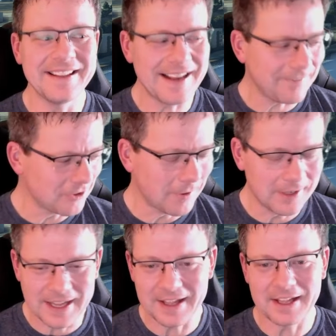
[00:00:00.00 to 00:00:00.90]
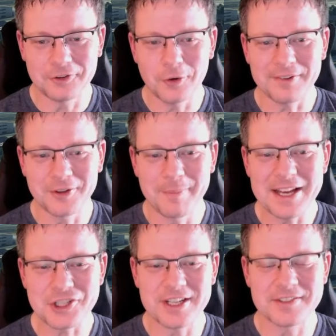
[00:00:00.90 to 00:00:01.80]
have to
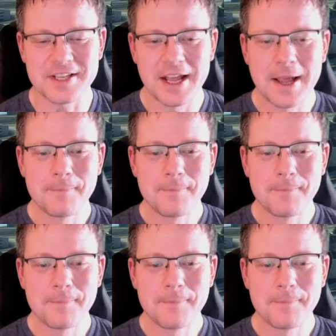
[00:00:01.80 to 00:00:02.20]
mention is,